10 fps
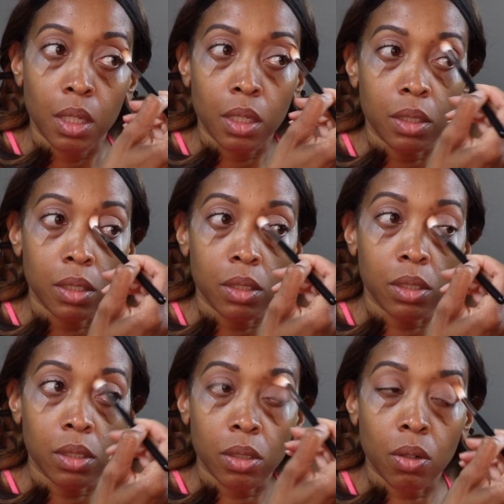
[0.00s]
because it's
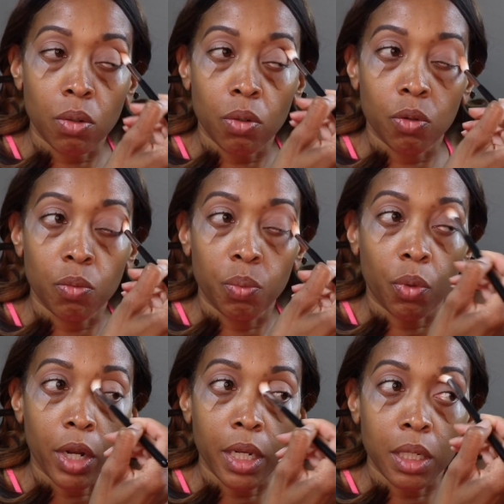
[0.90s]
so
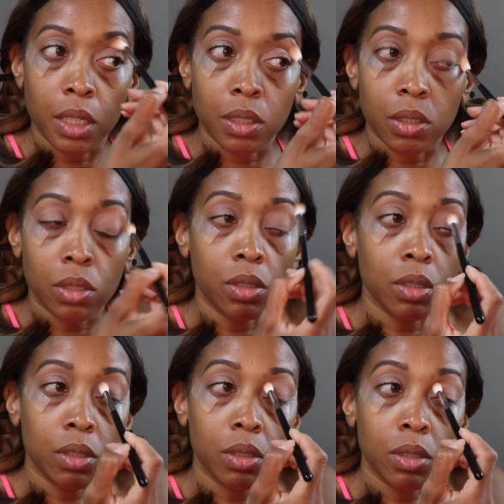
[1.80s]
bright and it's
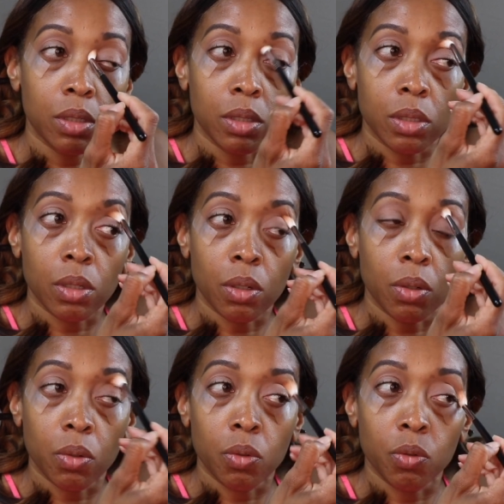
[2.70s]
just
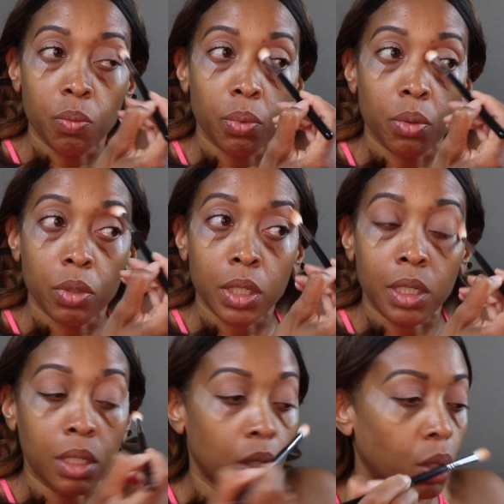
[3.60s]
so
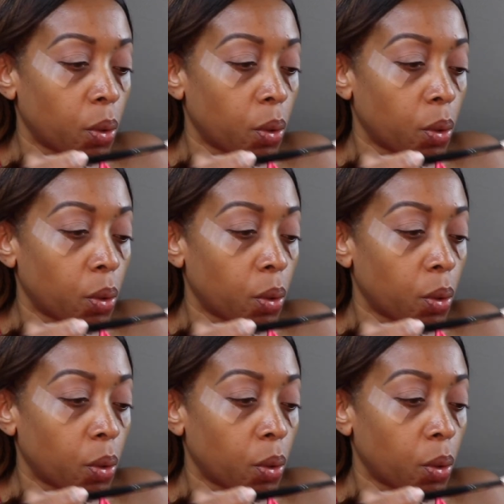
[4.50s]
pretty.